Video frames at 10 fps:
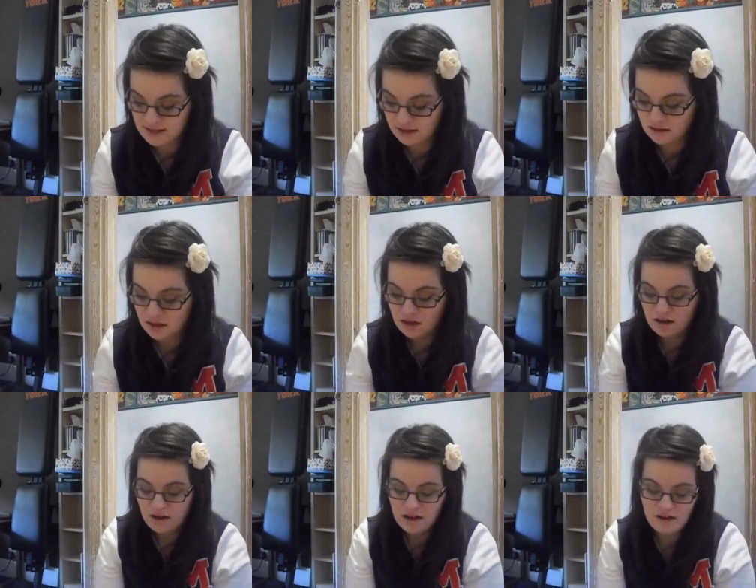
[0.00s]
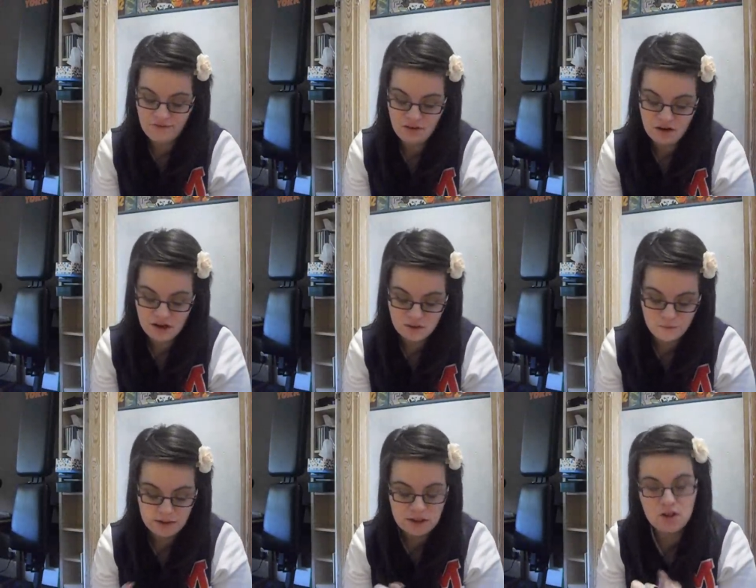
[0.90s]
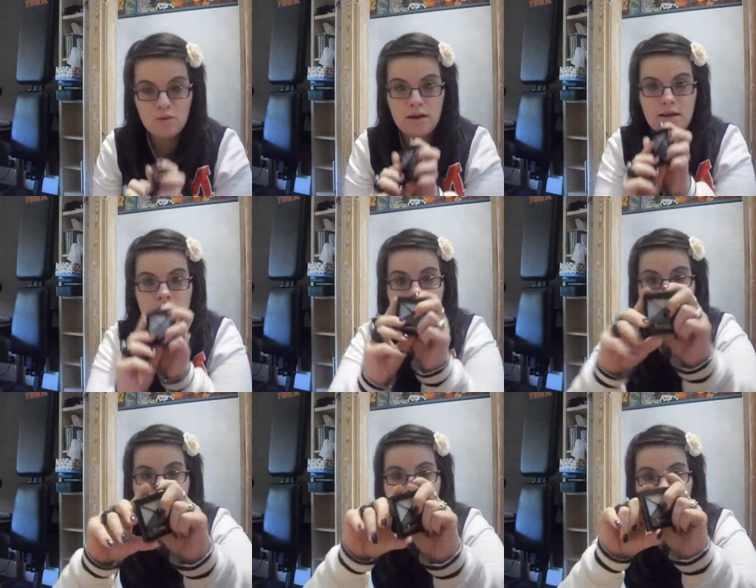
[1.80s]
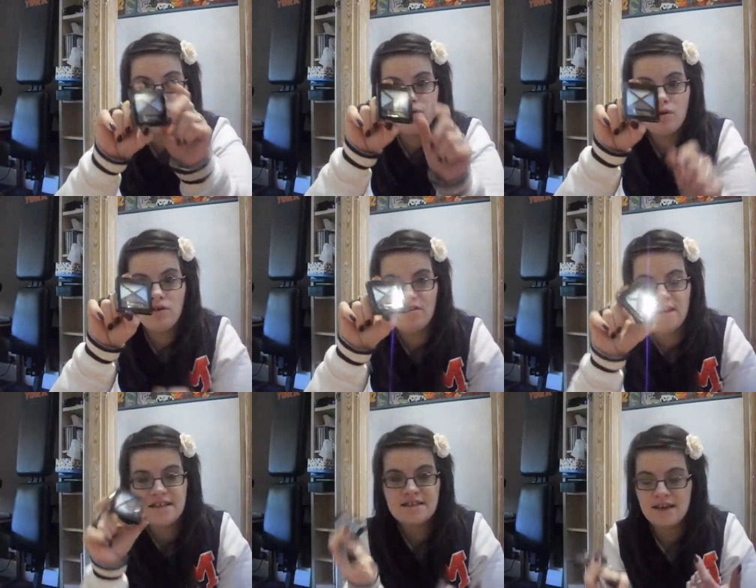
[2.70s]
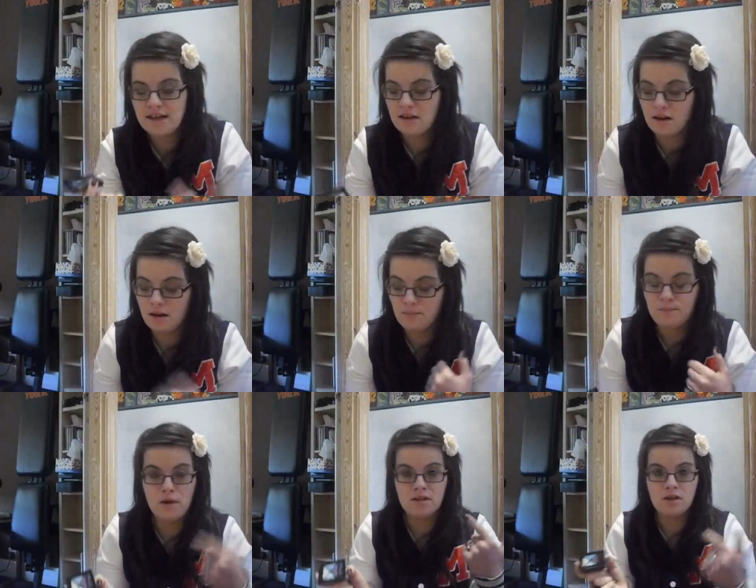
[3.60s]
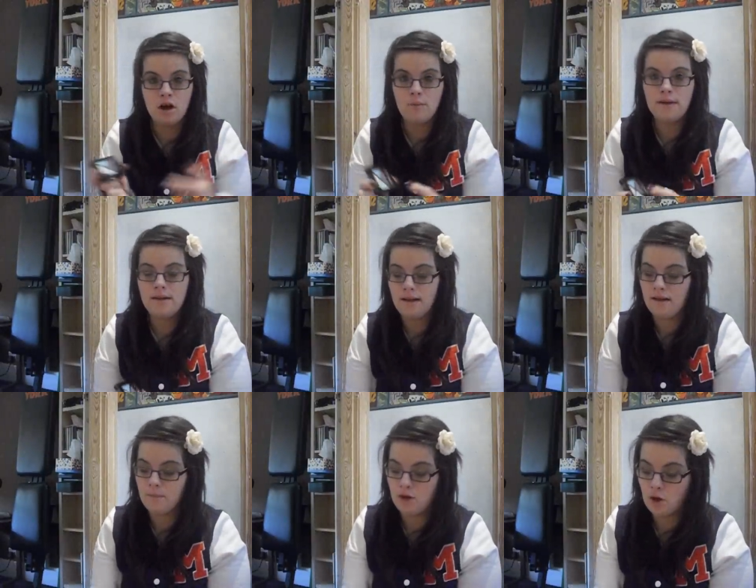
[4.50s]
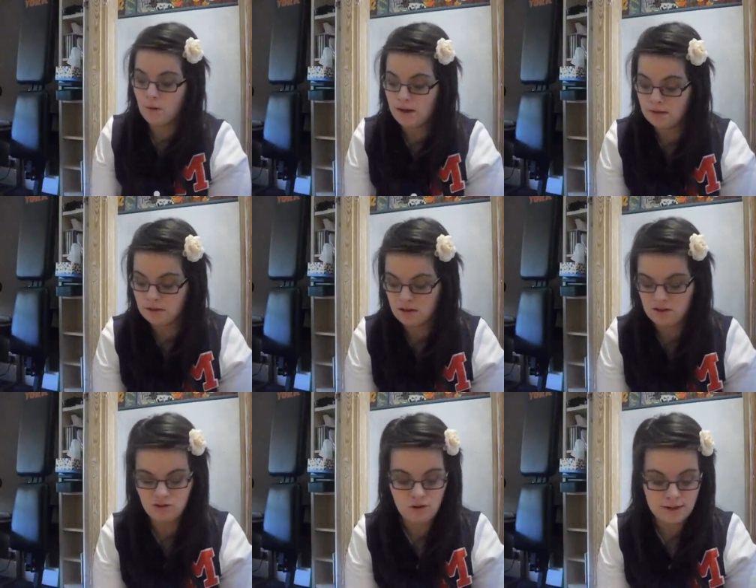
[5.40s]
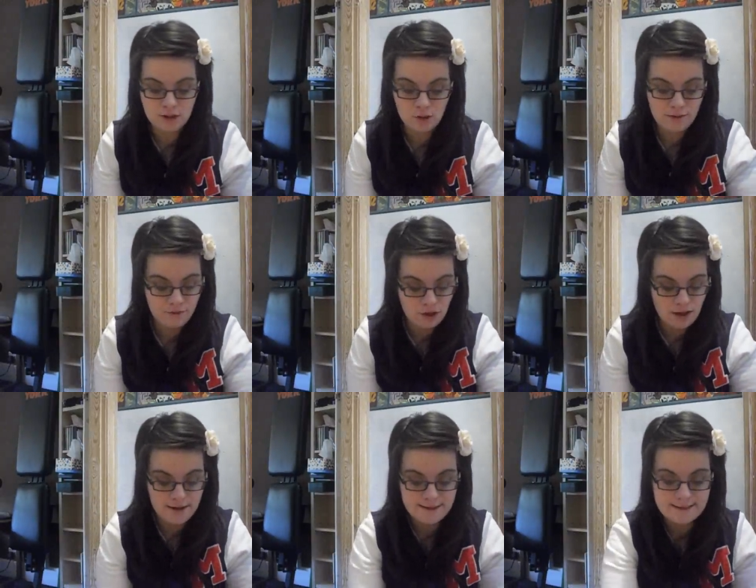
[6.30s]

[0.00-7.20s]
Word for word: And if you guys want me to do a tutorial on this, then um, post a comment and let me know, and I'll try to do that for you guys.